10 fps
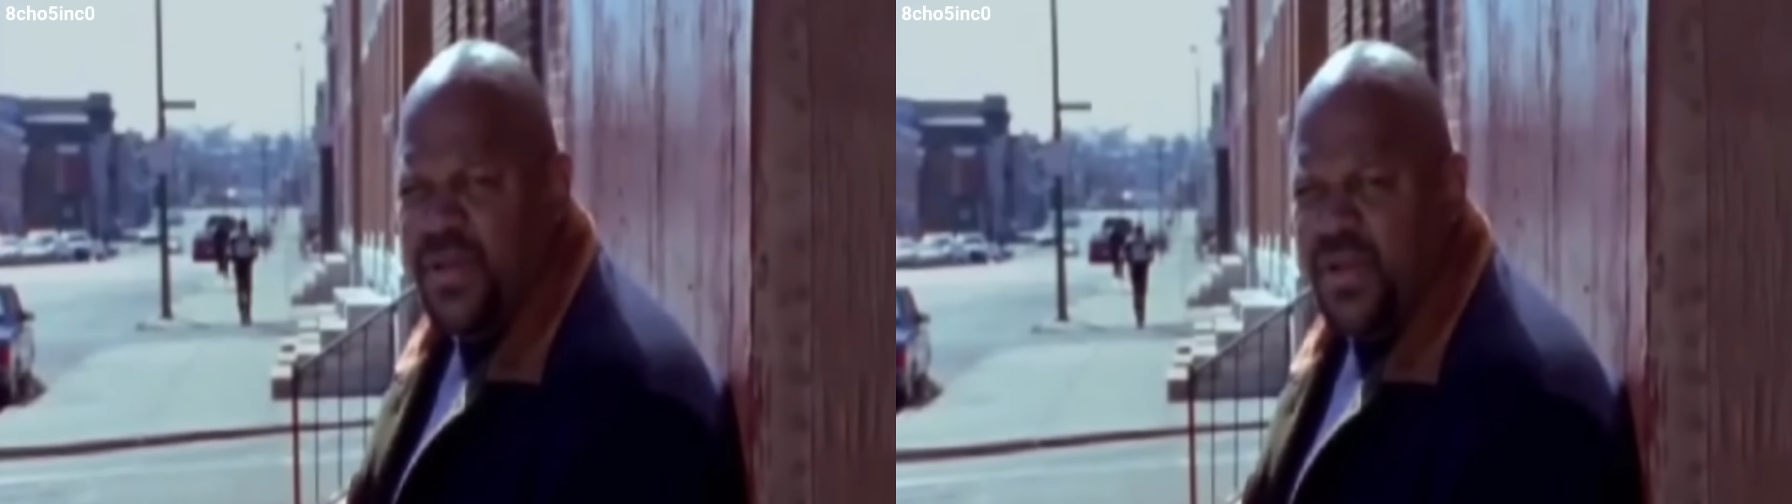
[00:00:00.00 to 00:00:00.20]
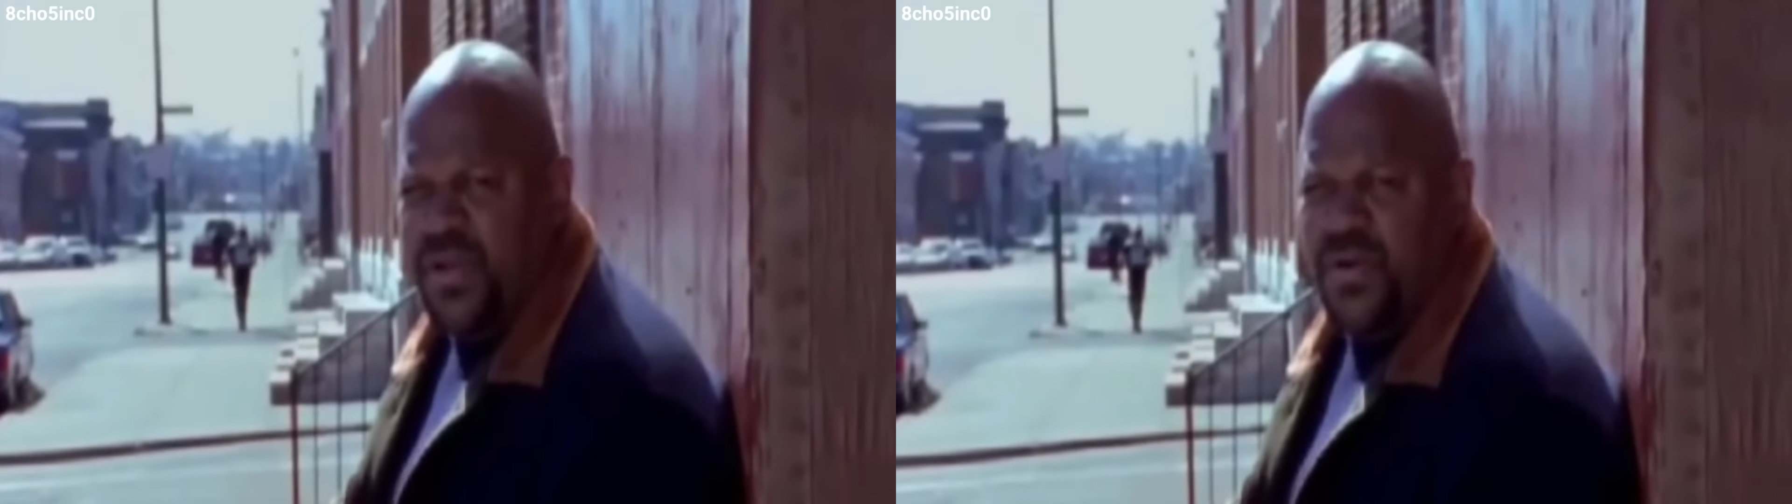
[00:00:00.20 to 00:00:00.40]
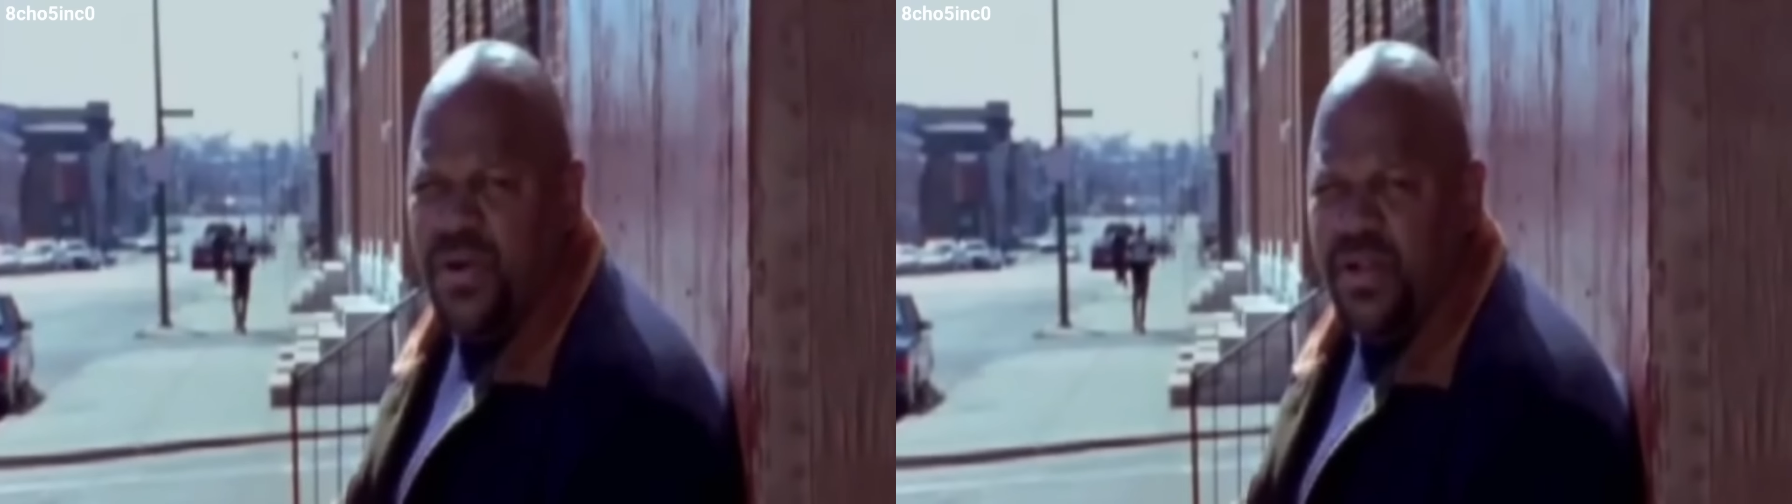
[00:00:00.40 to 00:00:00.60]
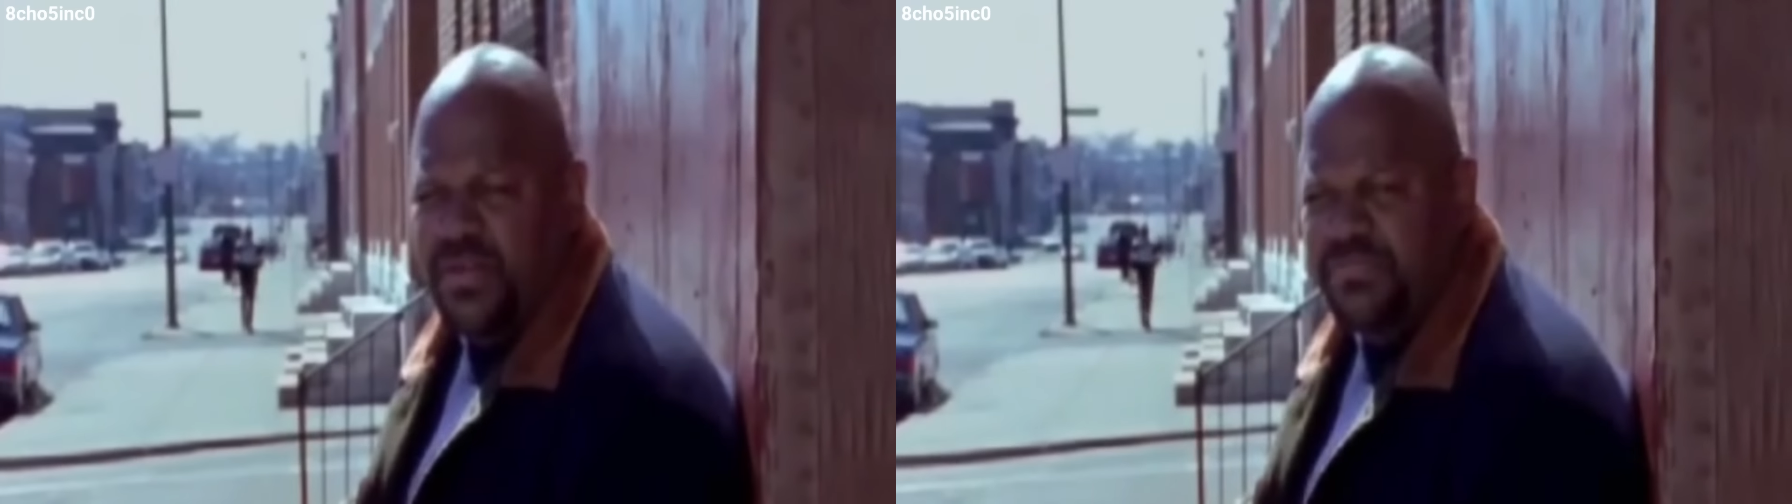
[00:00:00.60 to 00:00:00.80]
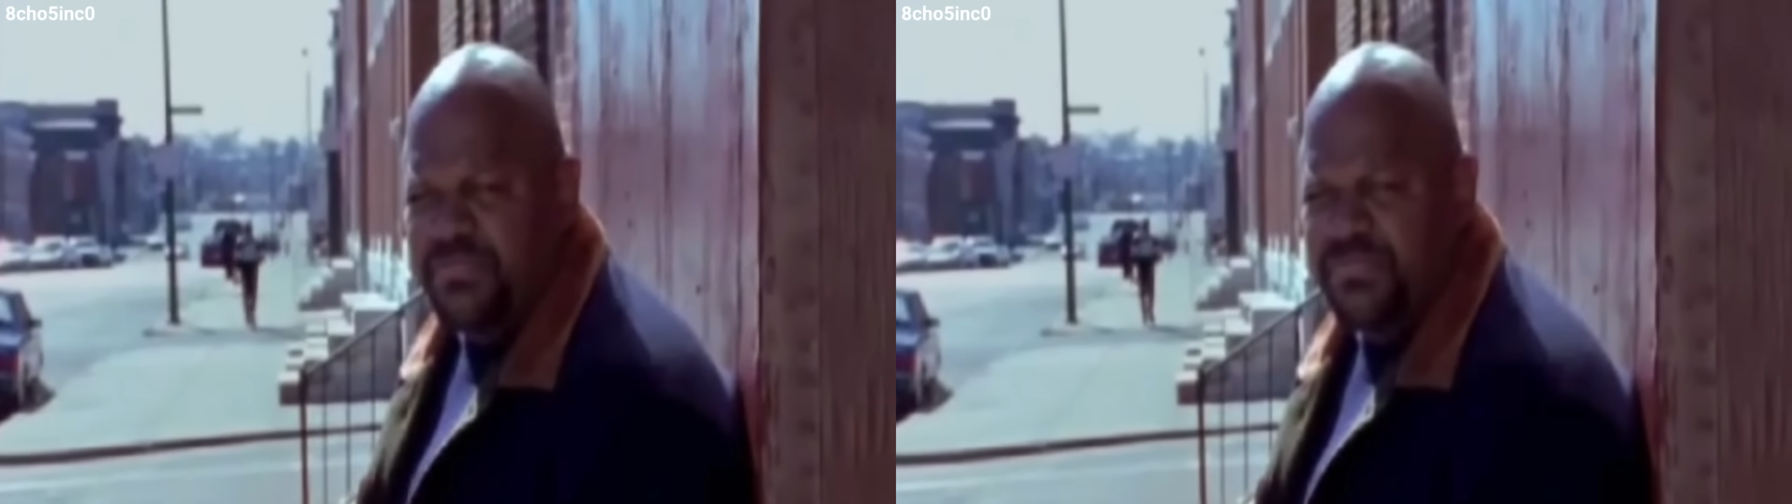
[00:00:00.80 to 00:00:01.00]
A
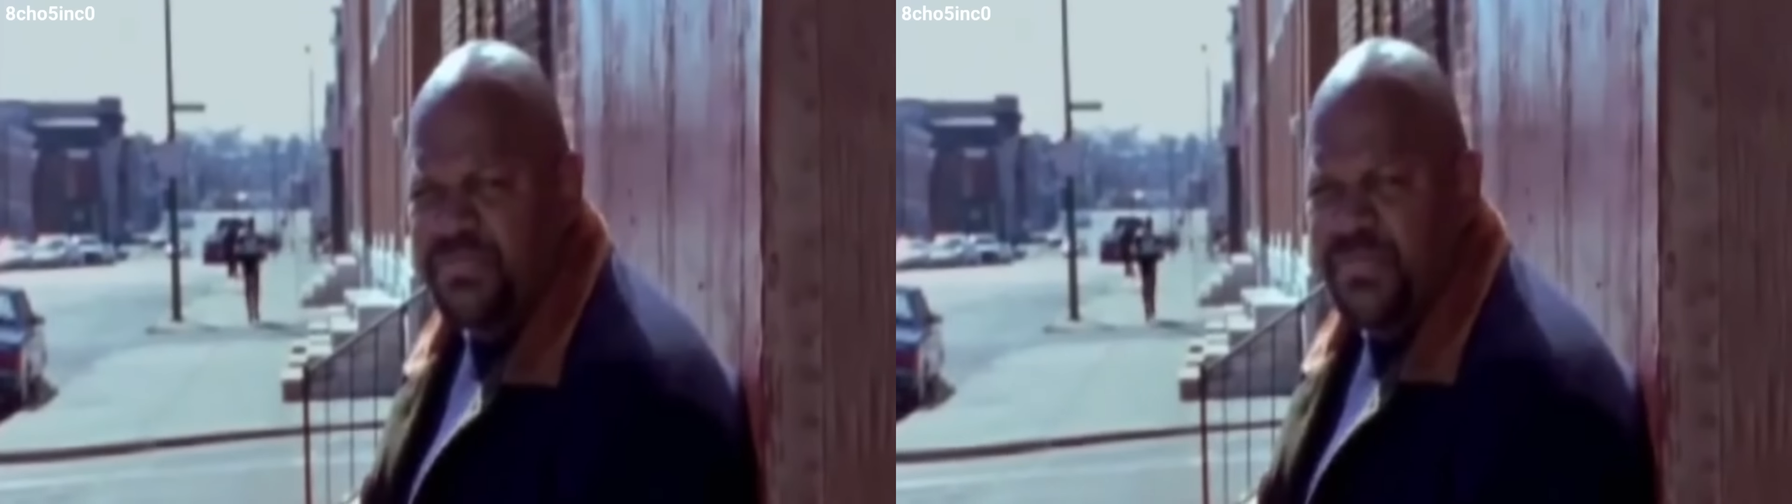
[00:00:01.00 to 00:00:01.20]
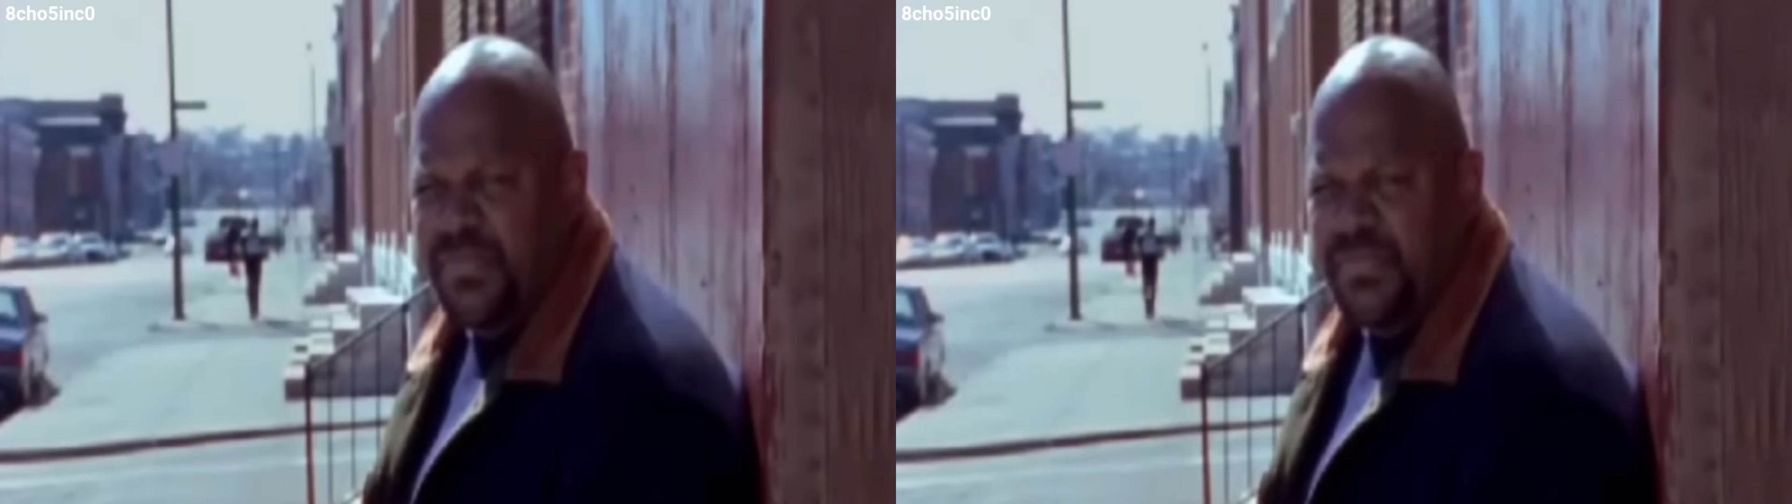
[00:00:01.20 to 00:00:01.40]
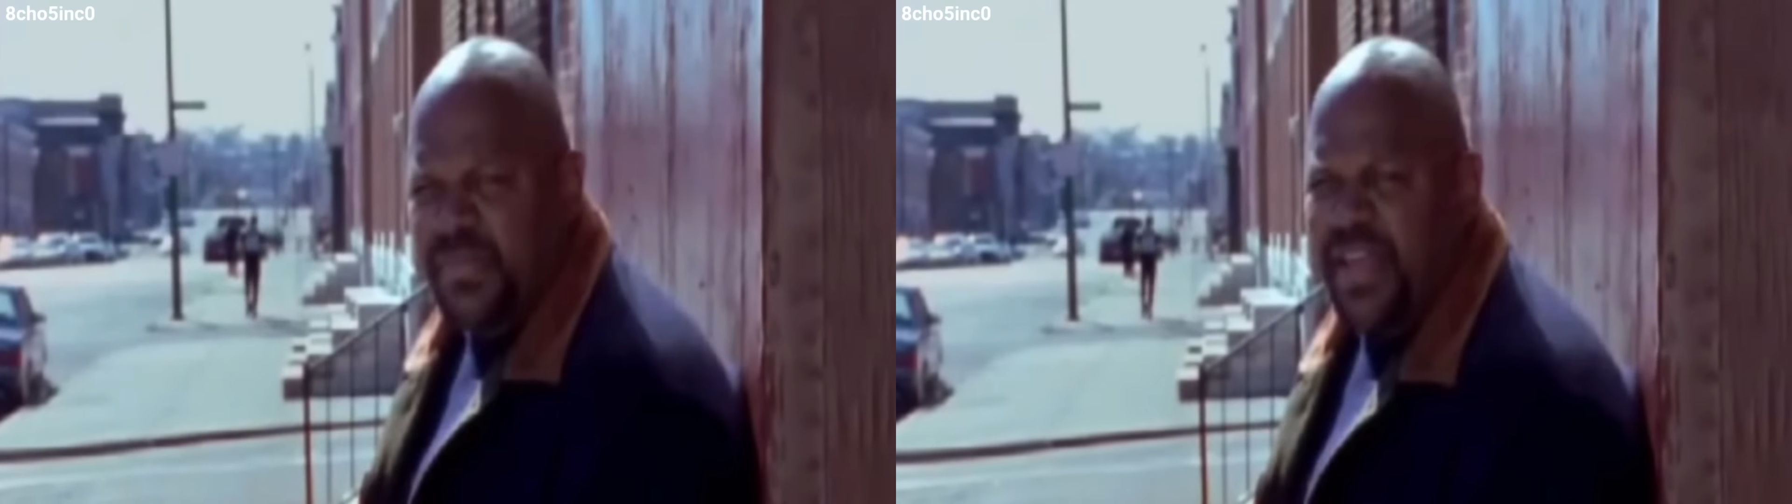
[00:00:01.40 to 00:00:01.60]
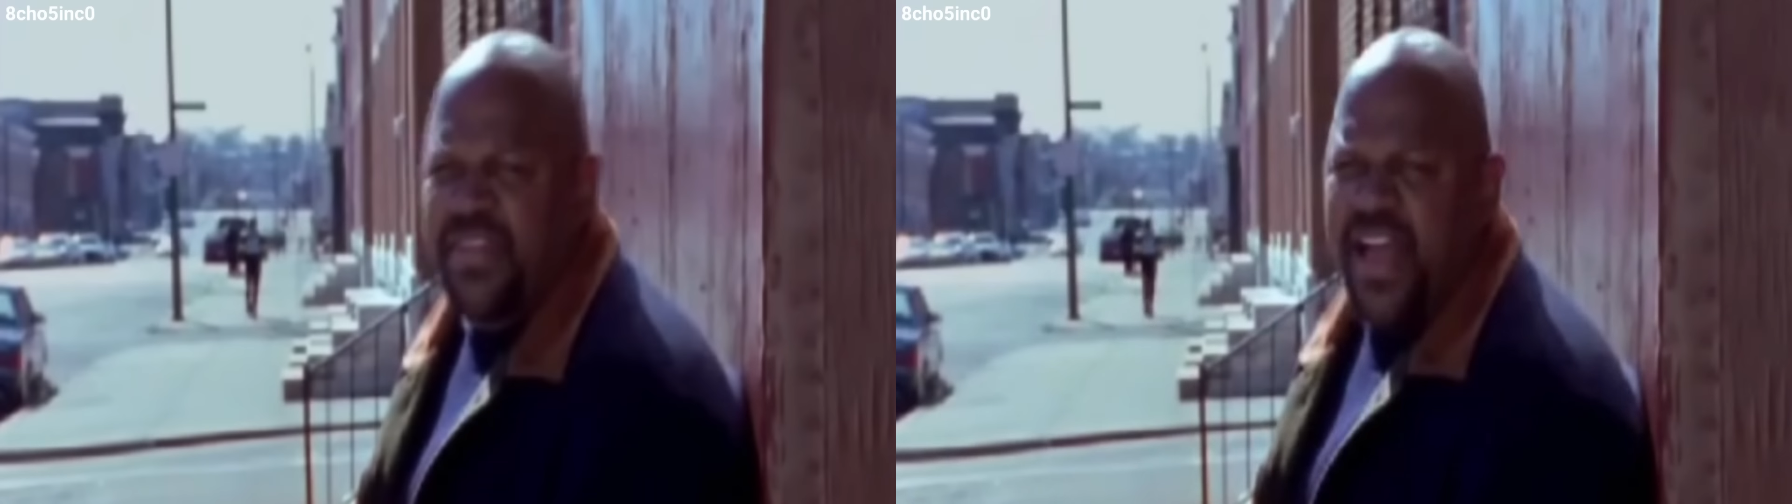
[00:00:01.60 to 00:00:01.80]
corner like